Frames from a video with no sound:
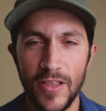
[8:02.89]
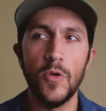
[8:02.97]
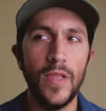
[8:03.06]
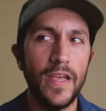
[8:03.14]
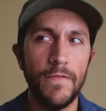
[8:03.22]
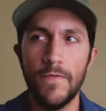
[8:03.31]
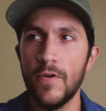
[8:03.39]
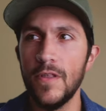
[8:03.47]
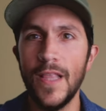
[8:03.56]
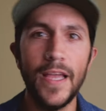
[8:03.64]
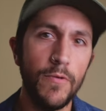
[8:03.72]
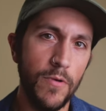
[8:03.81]
So like for
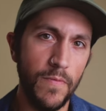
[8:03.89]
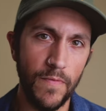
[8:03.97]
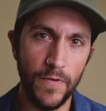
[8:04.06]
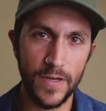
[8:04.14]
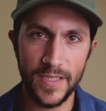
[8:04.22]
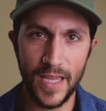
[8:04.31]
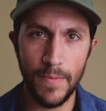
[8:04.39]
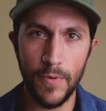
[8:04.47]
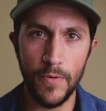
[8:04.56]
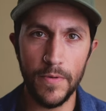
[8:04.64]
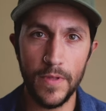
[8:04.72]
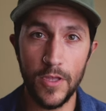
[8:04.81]
Lightroom, for
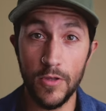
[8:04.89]
example,